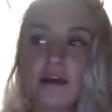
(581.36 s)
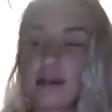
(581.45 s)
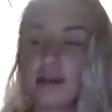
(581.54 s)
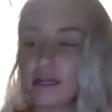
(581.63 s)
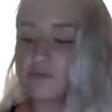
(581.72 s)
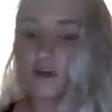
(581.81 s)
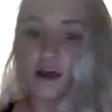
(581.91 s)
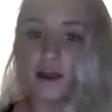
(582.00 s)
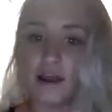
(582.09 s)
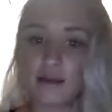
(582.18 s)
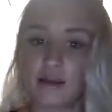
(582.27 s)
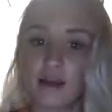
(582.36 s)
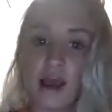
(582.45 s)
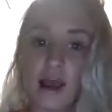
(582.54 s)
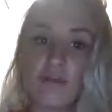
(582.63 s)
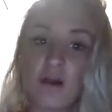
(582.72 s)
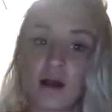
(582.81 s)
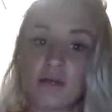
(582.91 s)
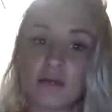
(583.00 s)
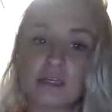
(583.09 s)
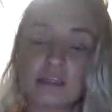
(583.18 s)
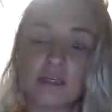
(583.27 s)
it's fine. I
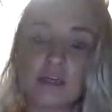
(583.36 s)
promise.